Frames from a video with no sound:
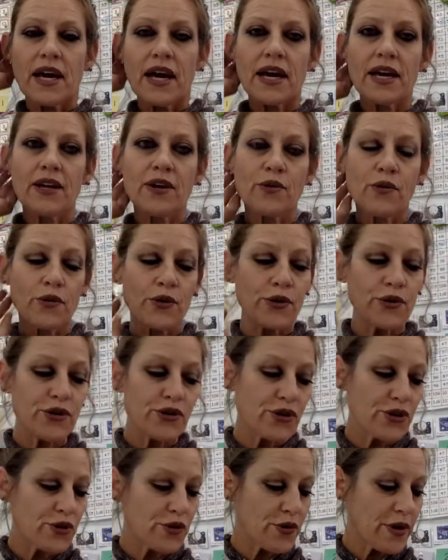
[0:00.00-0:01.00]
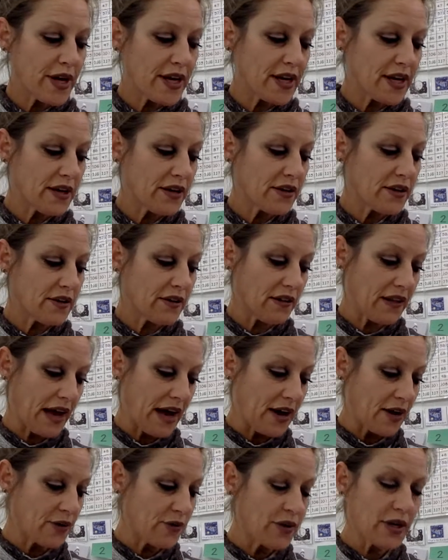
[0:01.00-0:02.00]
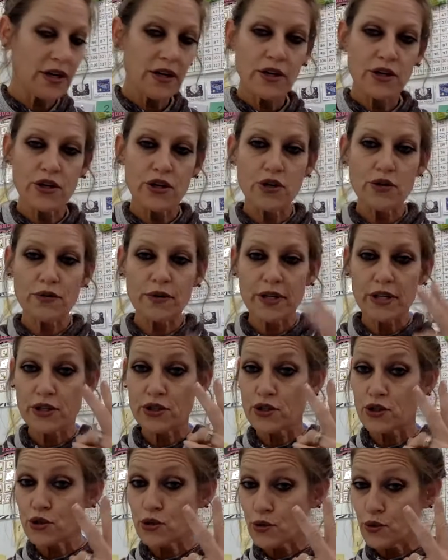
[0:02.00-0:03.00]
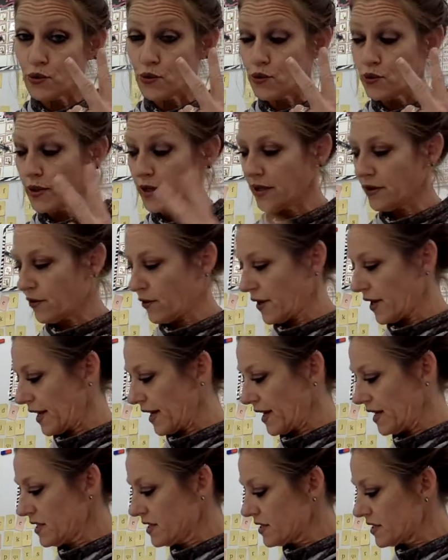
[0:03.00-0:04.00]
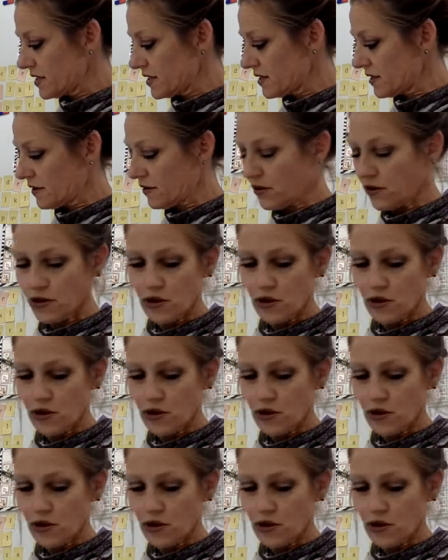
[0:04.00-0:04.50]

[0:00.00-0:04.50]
And in order to create a cloud, you need two ingredients.